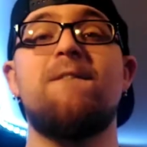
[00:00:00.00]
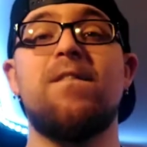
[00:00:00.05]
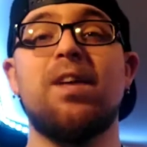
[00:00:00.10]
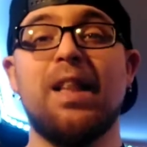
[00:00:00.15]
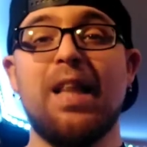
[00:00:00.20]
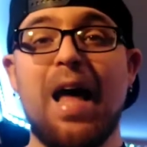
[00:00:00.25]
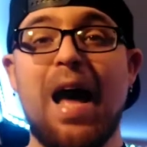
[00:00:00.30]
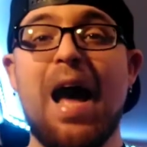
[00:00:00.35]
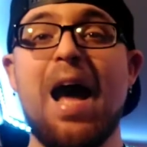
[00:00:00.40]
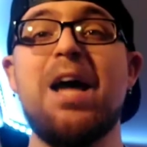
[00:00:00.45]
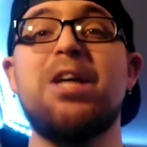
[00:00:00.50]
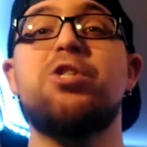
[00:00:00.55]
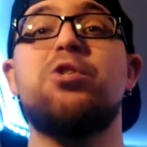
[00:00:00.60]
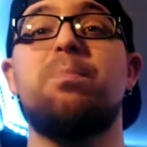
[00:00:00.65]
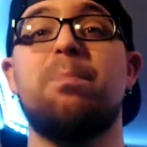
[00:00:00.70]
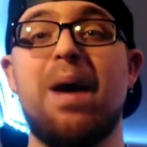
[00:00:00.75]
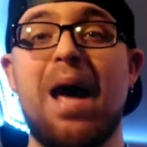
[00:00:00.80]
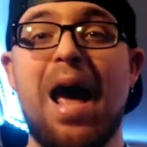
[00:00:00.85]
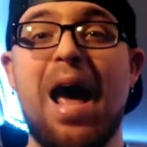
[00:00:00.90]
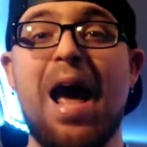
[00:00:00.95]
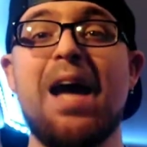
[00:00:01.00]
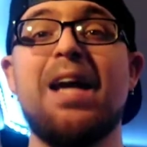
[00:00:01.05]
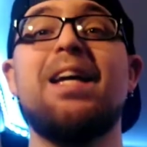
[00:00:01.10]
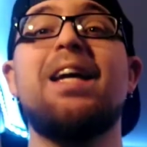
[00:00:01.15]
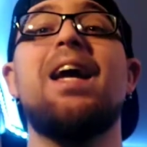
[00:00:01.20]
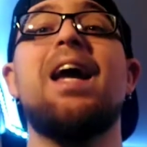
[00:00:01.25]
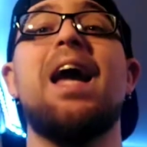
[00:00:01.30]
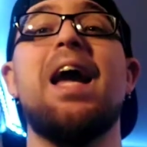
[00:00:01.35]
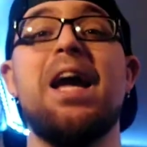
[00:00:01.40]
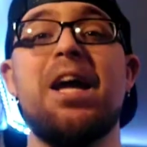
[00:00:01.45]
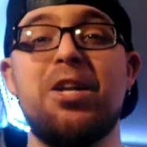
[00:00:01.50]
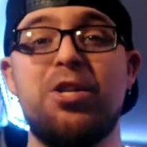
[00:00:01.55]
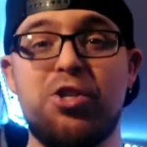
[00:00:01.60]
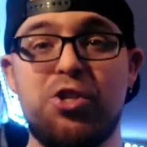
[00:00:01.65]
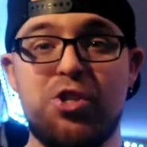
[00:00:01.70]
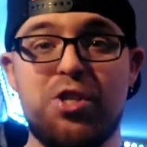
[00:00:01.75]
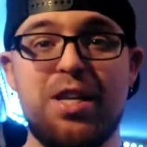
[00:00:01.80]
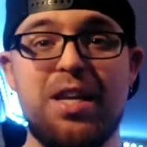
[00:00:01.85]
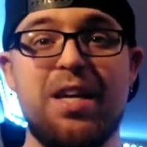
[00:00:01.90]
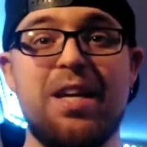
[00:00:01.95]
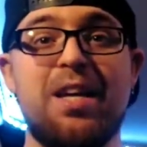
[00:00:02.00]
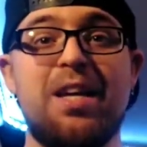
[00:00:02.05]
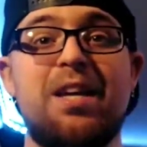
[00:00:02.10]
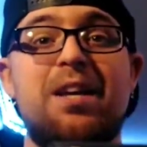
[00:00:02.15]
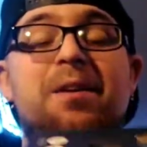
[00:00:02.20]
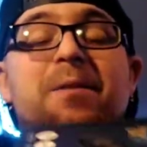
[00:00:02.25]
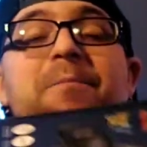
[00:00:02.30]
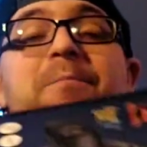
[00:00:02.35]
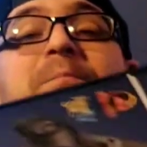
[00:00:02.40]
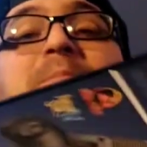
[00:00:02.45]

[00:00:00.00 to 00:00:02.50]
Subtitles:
Flashback HD